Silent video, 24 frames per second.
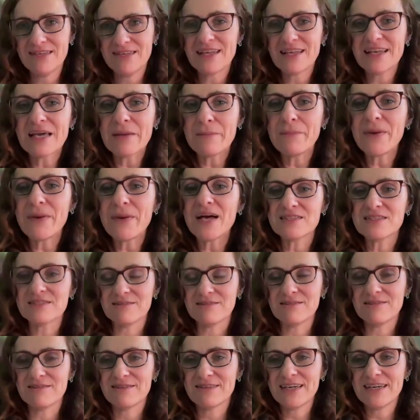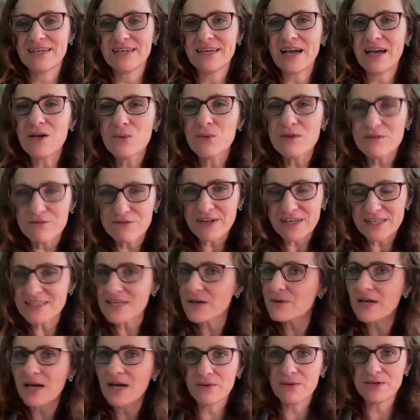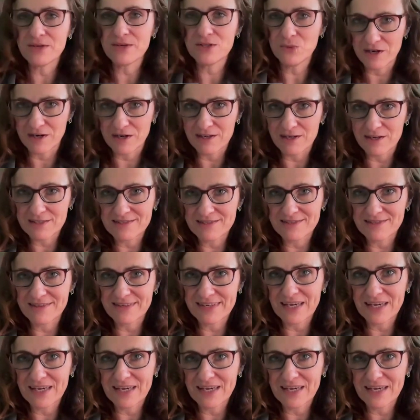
It's like a puzzle. Okay, I will find out how it works.